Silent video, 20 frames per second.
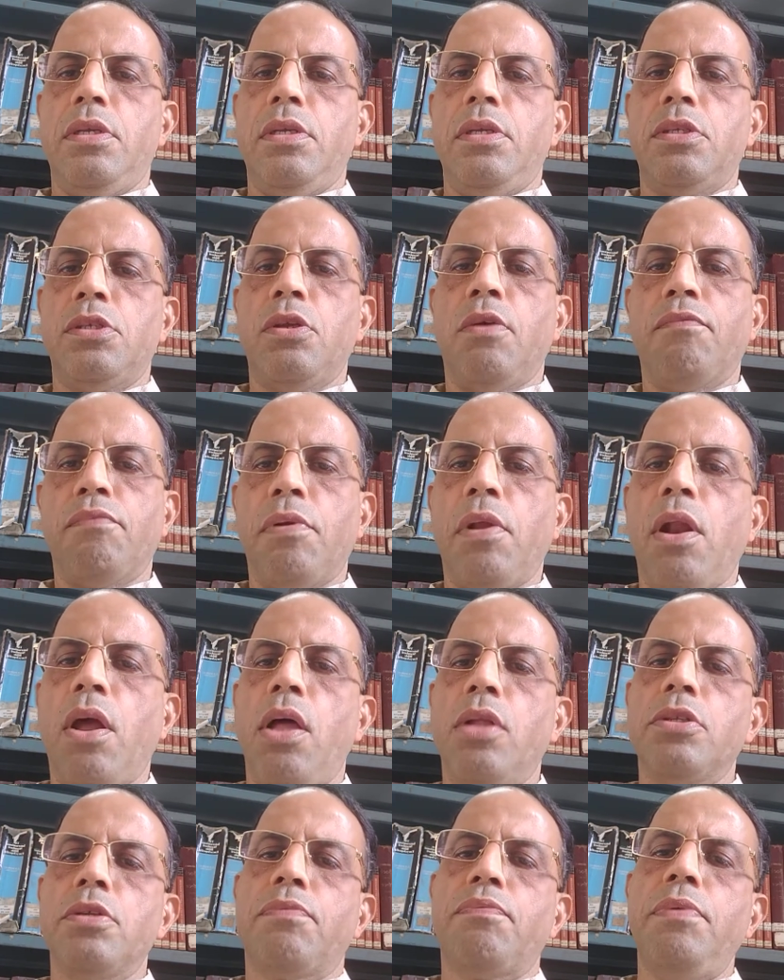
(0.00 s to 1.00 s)
So,
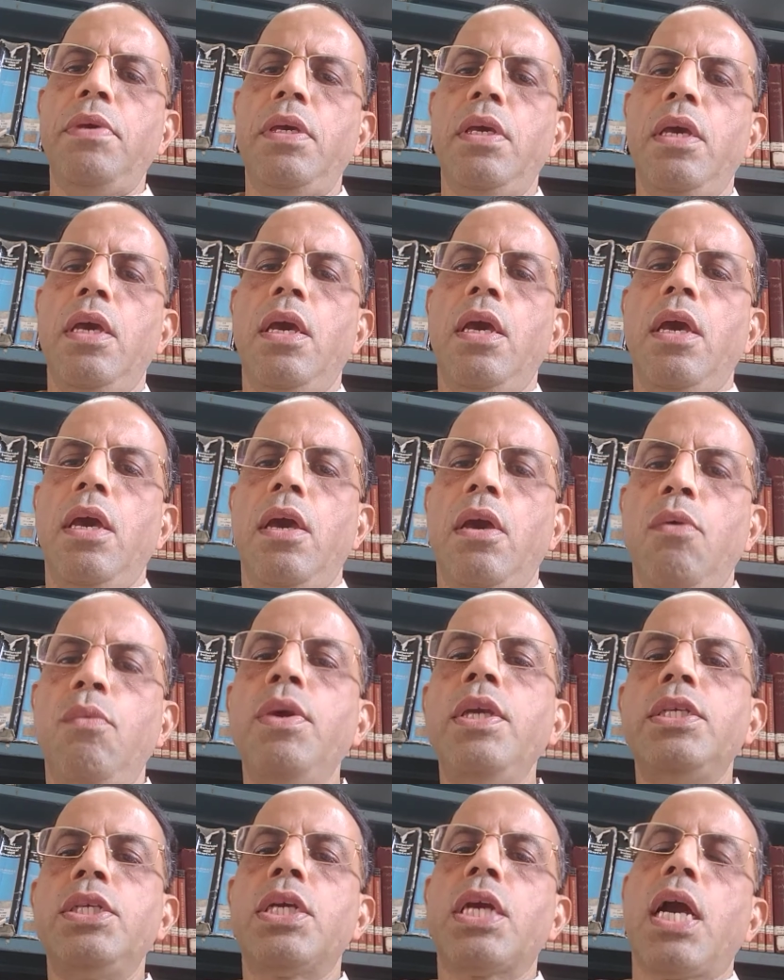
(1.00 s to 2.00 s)
philosophy
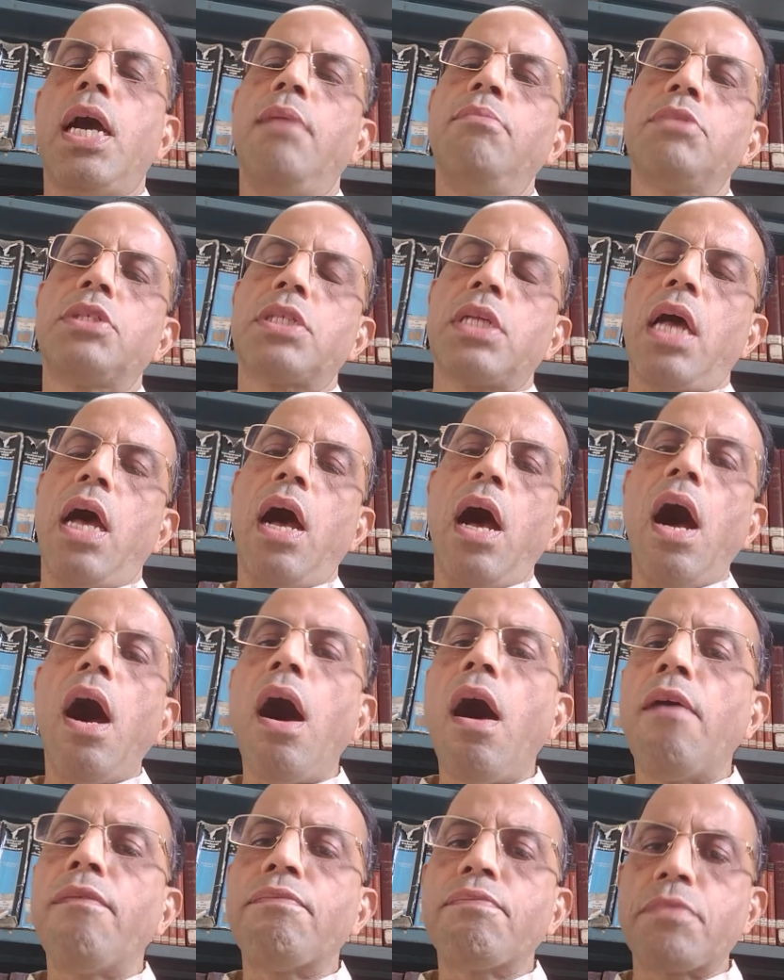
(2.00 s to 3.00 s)
which comes
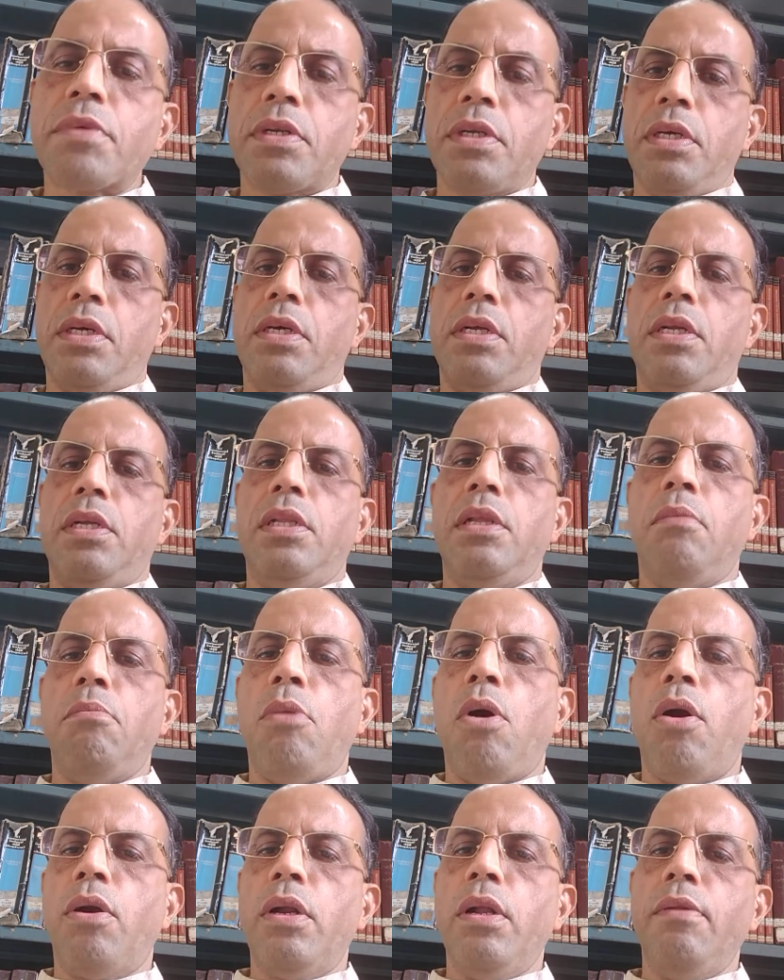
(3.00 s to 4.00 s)
after the
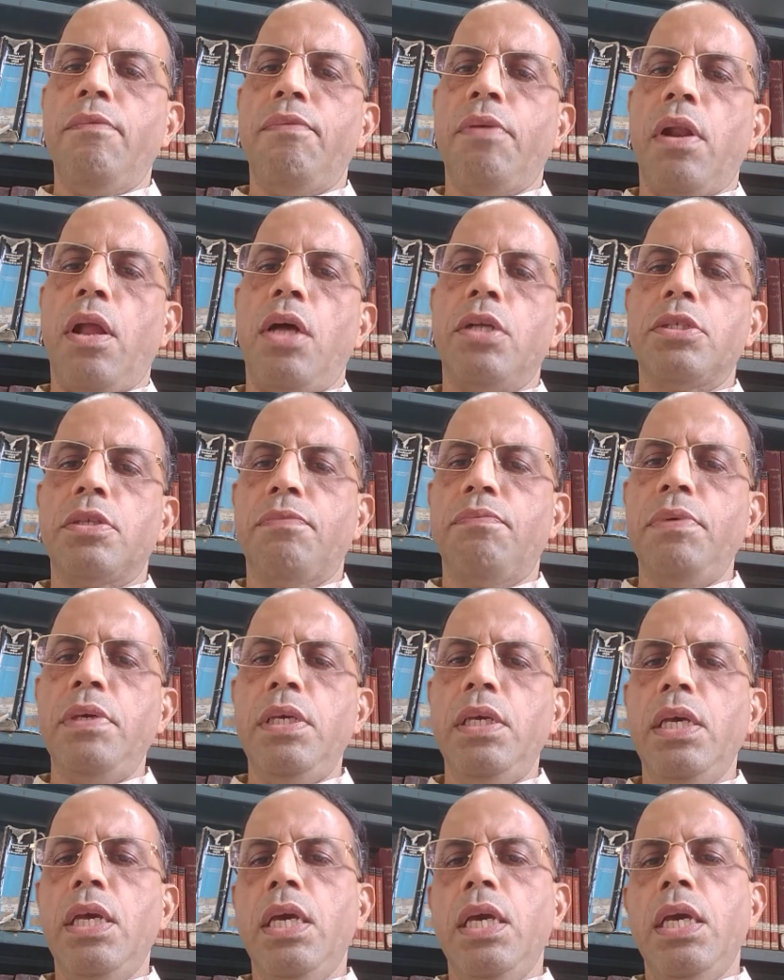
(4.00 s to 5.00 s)
modern philosophy,
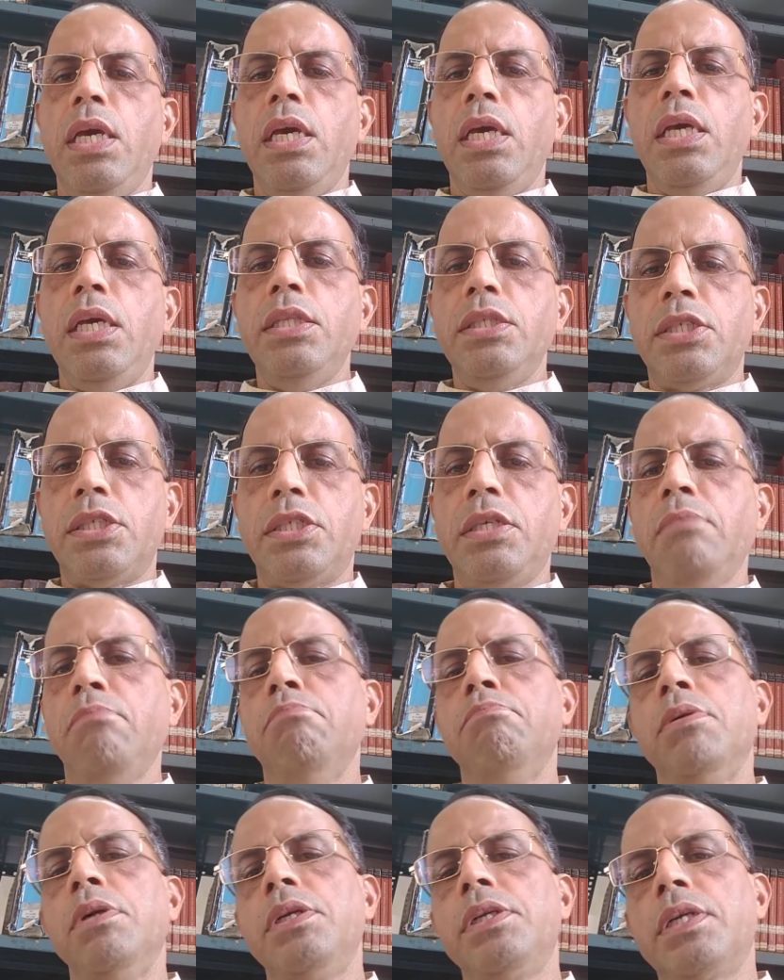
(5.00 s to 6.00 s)
in
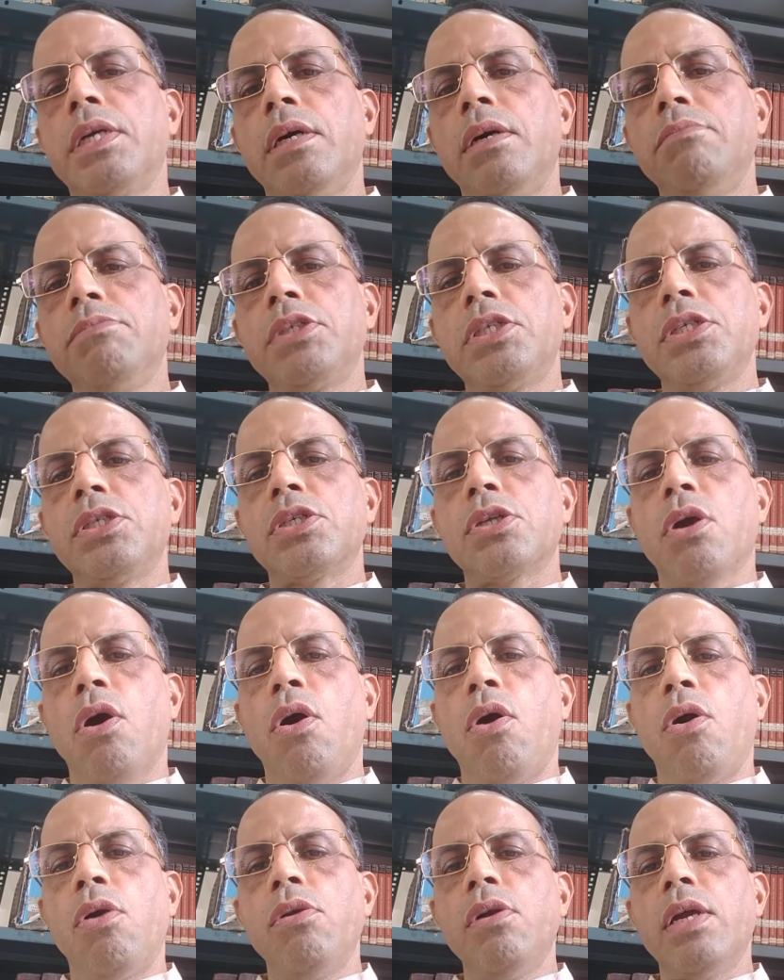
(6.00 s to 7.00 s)
simple terms, is
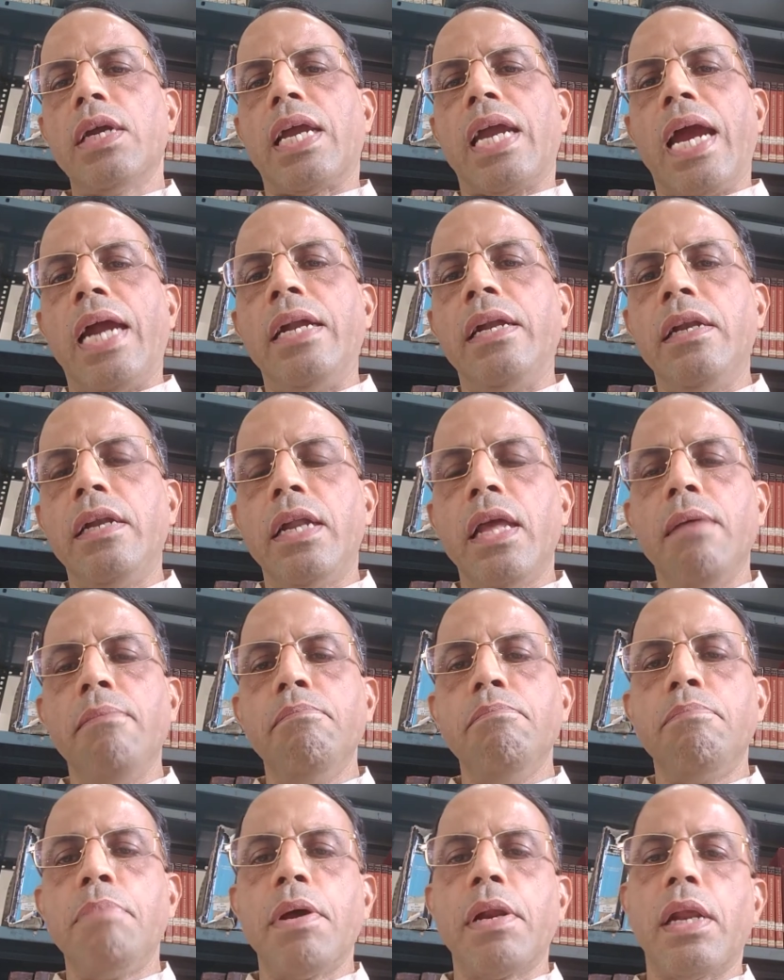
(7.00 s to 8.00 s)
called
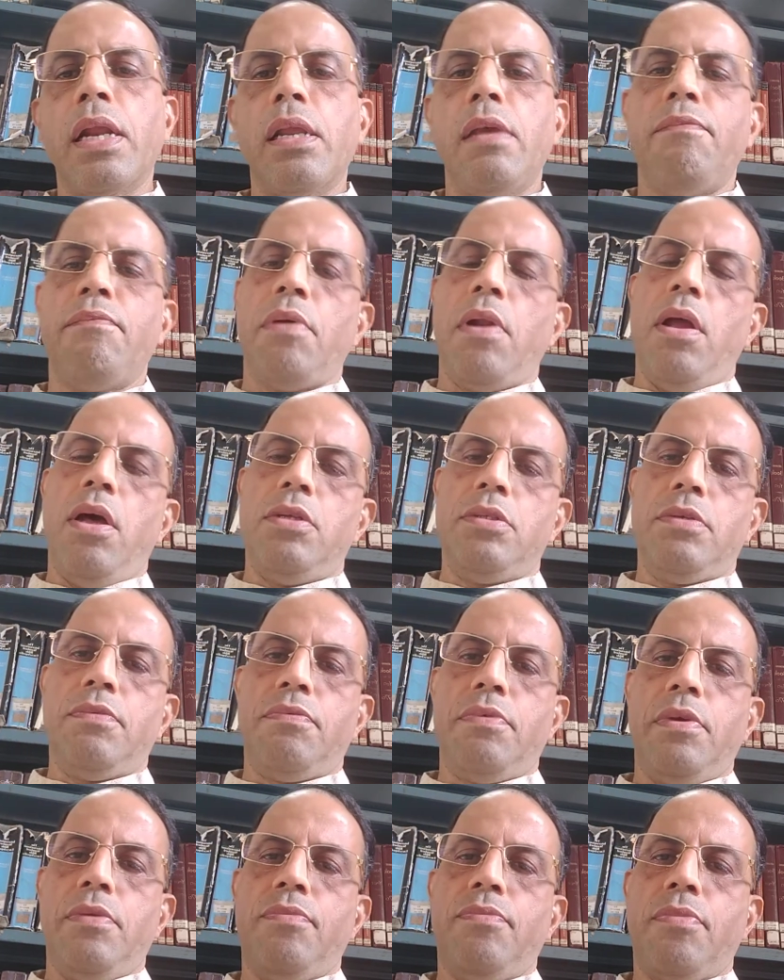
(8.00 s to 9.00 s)
contemporary
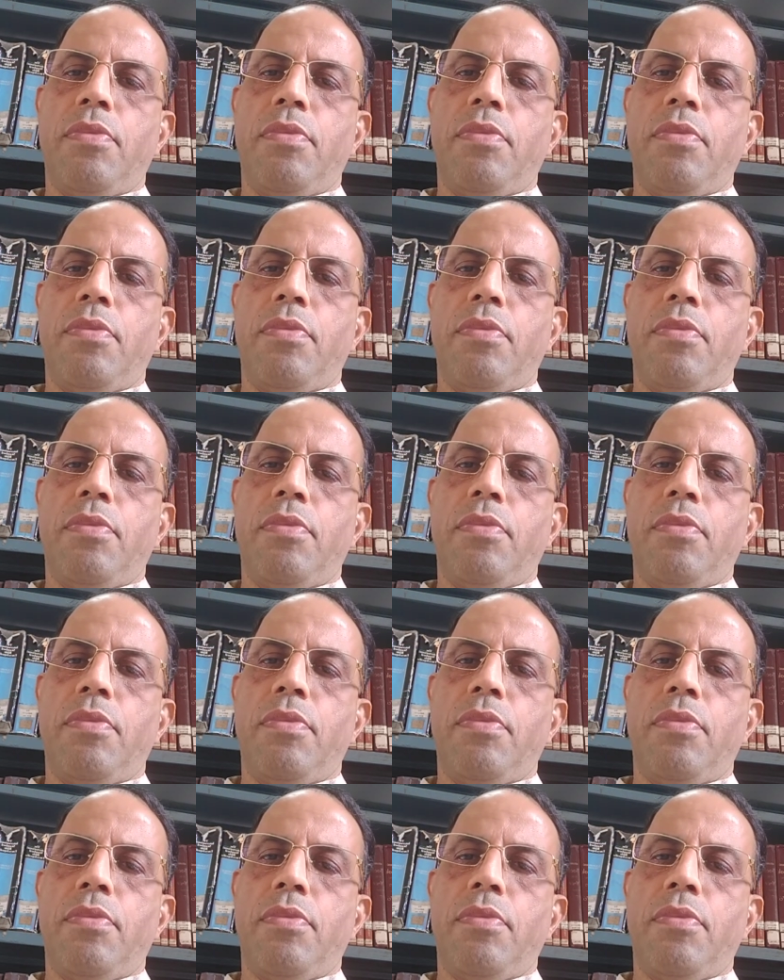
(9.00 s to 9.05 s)
philosophy.